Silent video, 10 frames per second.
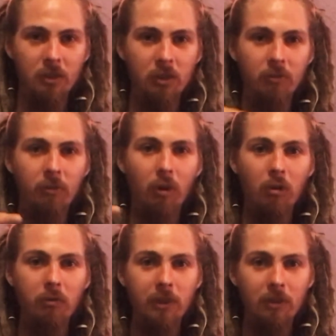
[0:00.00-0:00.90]

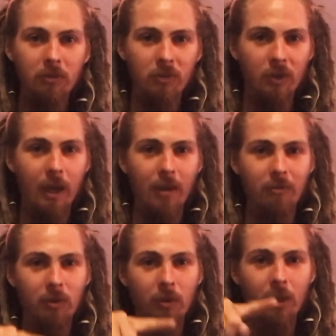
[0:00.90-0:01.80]
evolving
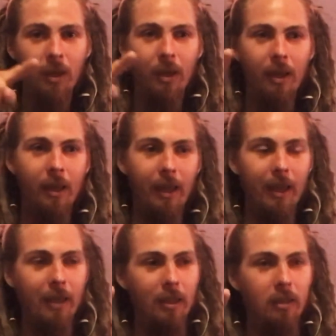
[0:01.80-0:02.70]
forever,
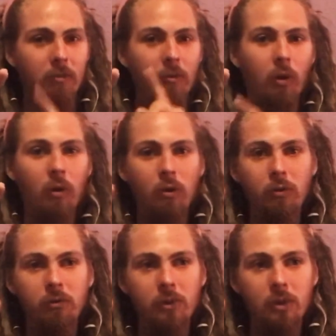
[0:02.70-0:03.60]
and it
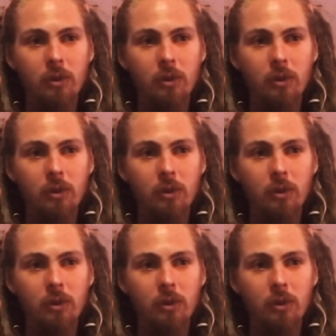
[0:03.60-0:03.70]
evolves